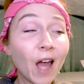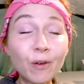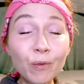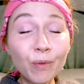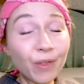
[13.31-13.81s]
I
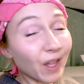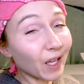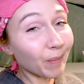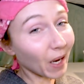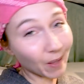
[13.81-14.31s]
don't
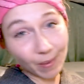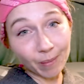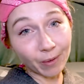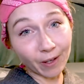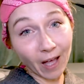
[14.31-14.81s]
think many
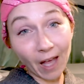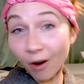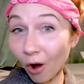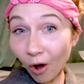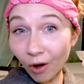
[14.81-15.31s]
people at
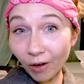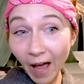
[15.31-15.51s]
all